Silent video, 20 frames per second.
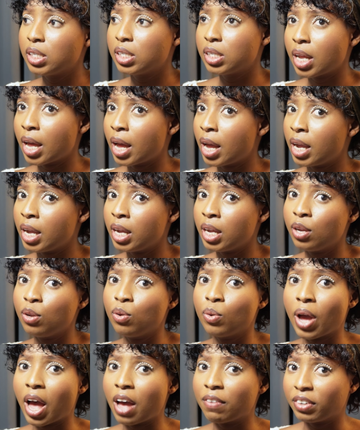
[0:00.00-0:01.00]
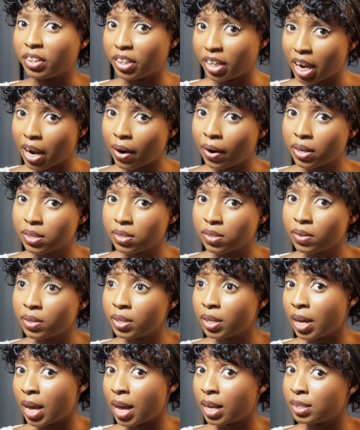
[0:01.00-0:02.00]
Say you have a character
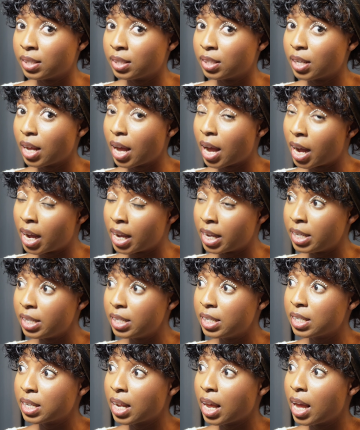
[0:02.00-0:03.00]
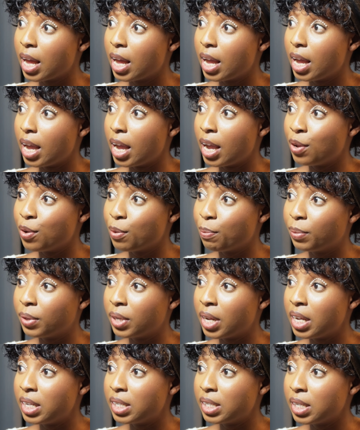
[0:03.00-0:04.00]
that has eyes and you
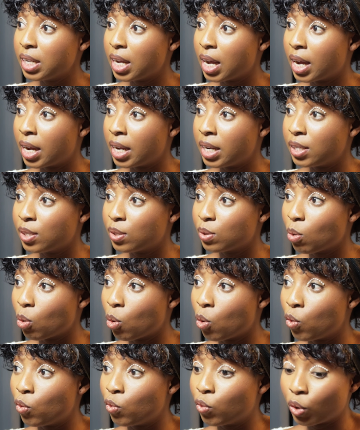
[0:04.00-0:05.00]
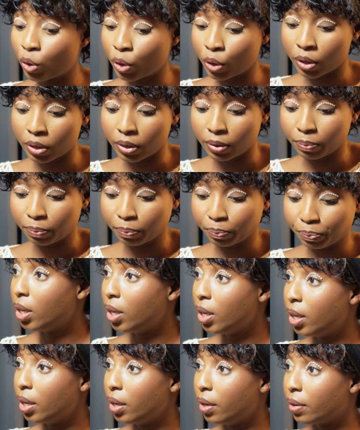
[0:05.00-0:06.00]
place the eyes over
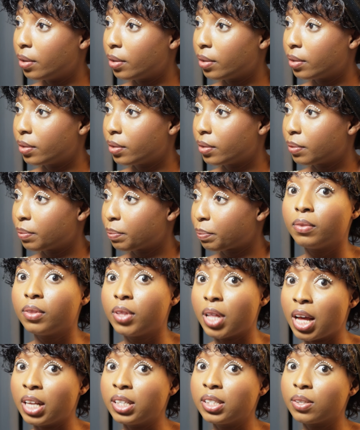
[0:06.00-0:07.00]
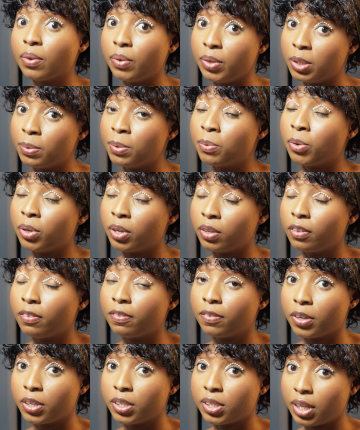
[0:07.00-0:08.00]
here. That's going to be one of
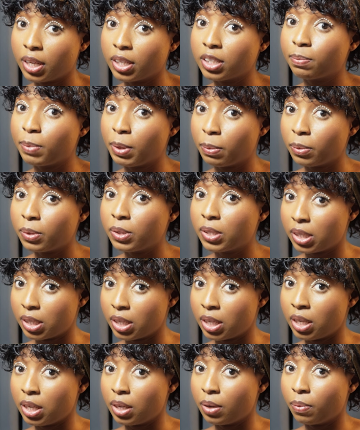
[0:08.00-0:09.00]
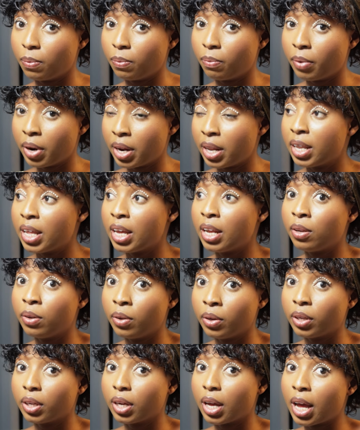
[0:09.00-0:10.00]
the first things people see when they
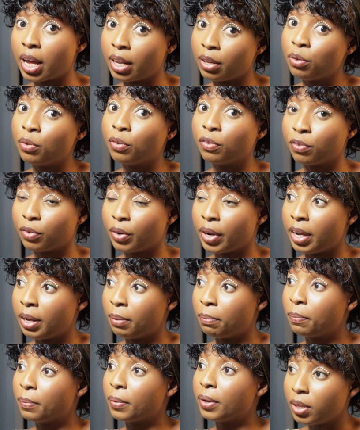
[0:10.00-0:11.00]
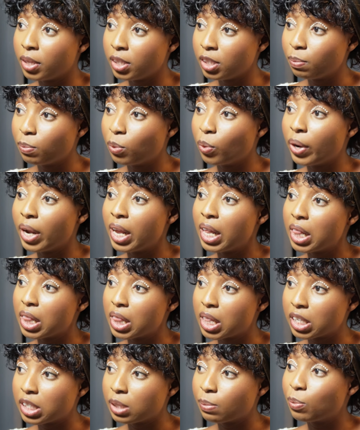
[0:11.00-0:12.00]
look at your frame. This
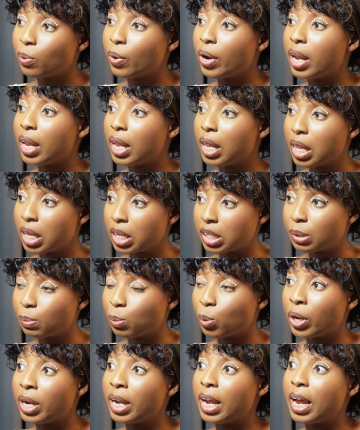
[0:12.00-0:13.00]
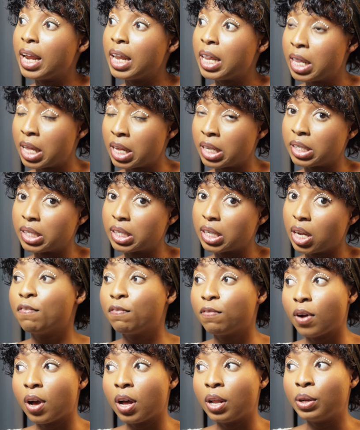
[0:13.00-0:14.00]
point, this point, this point, and this,
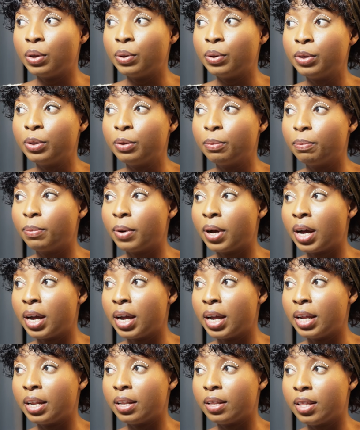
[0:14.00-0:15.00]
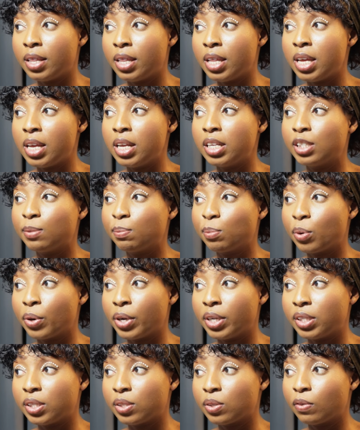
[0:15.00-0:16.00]
followed by these
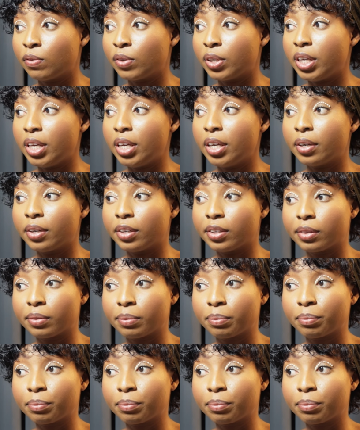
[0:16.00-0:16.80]
points over here.